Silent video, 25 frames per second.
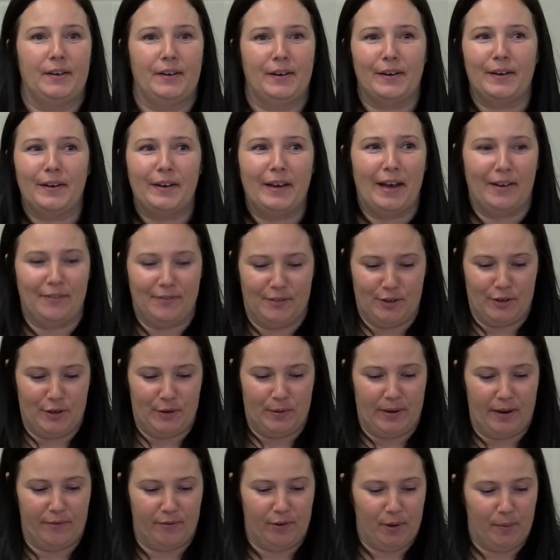Good
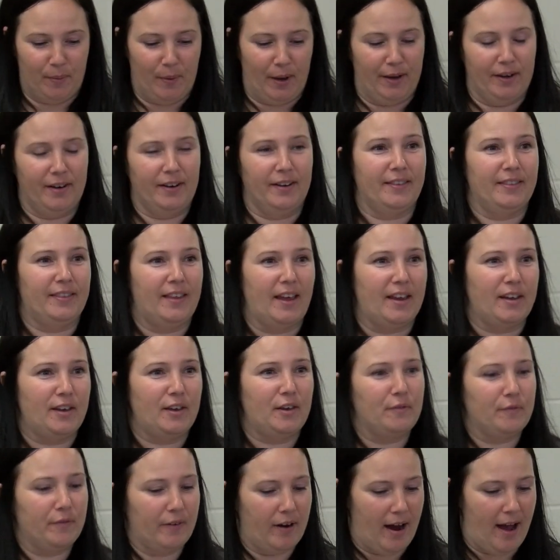afternoon, everyone, and thank
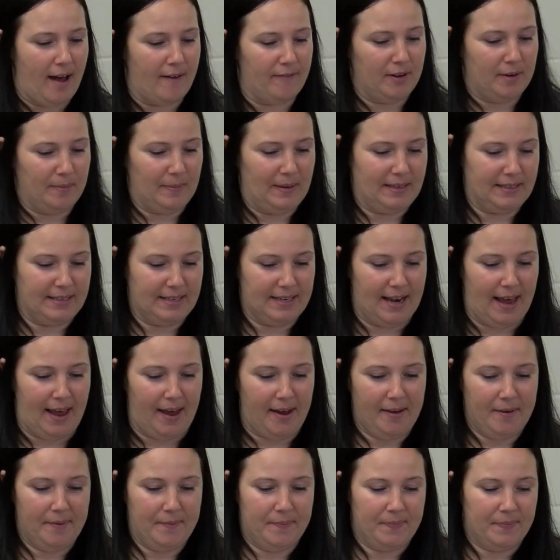you for having me
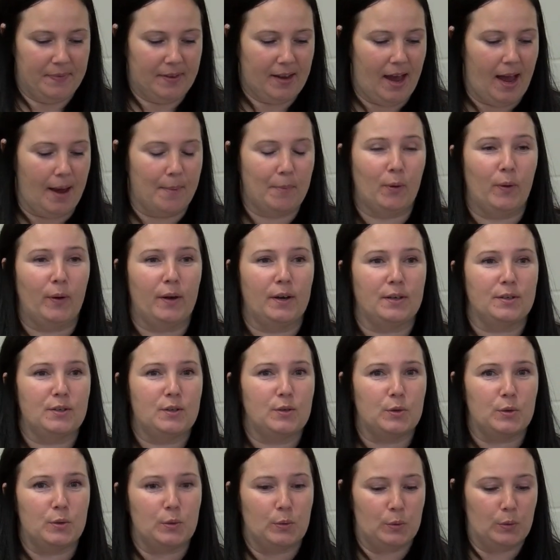today. I'm going
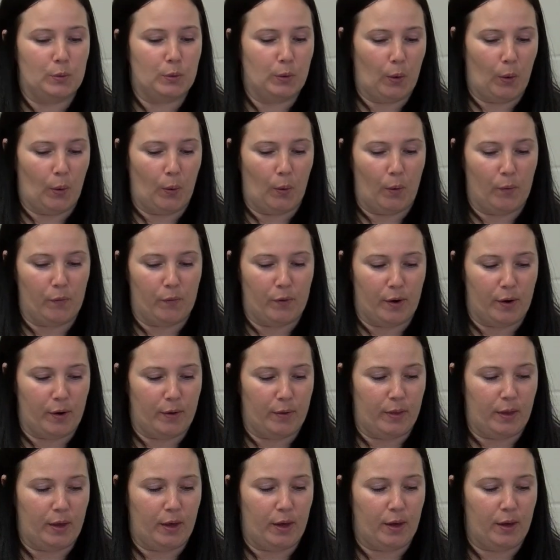to go over
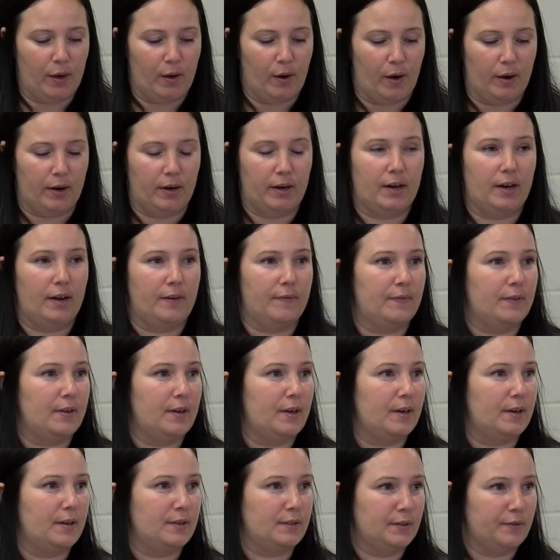the audit of
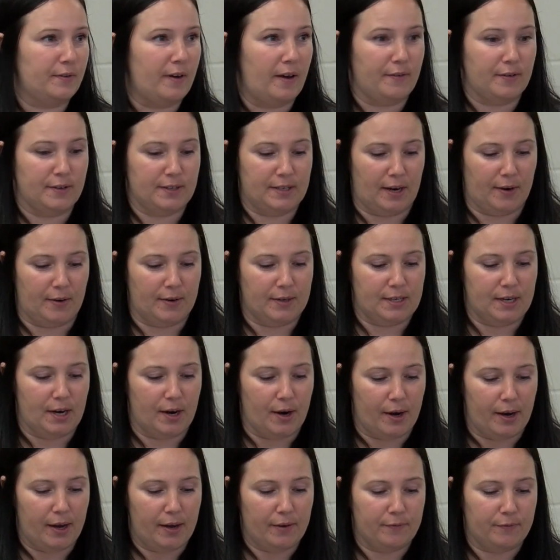the Survivor
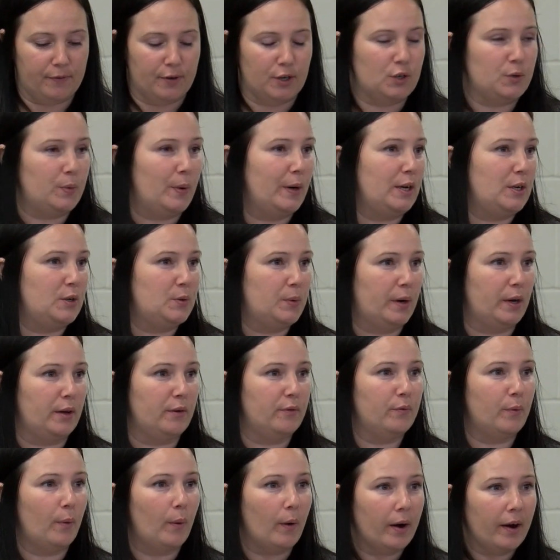Secretariat for
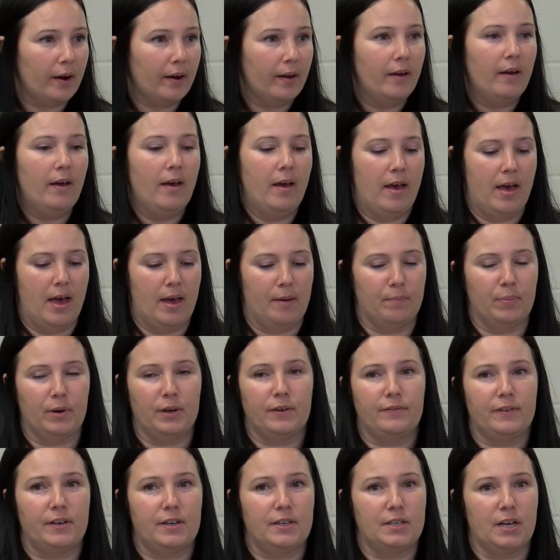2024 and
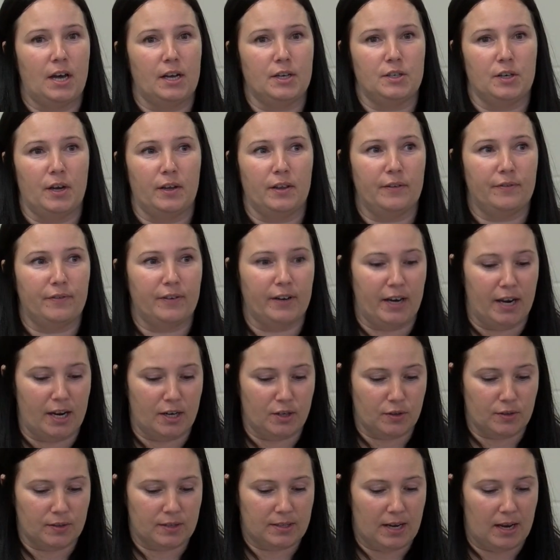briefly touch on the
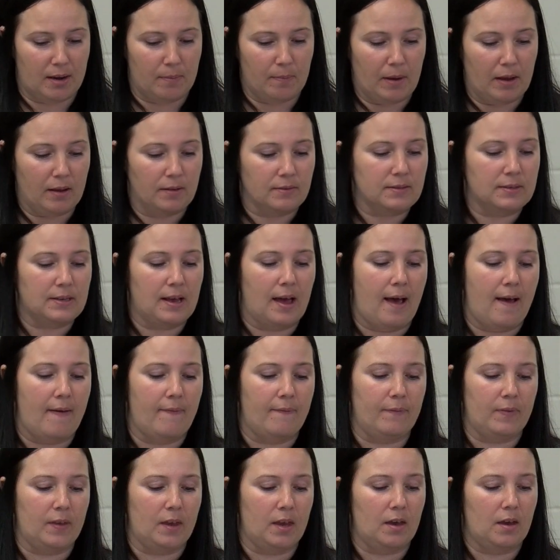financial statements
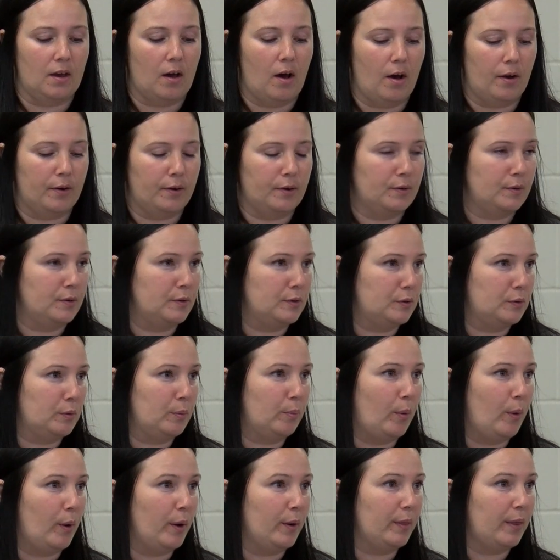and the auditor's
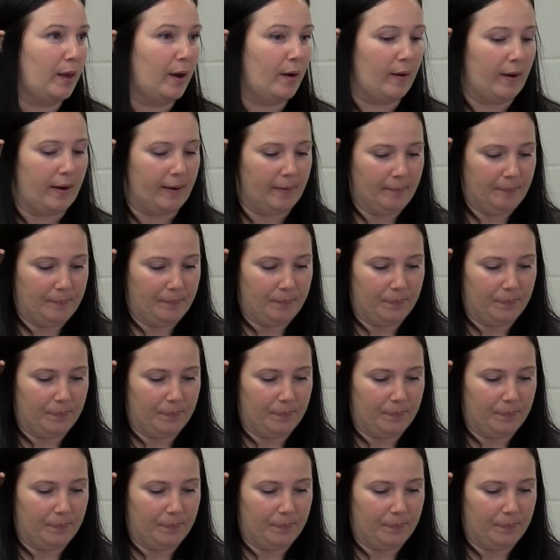report therein.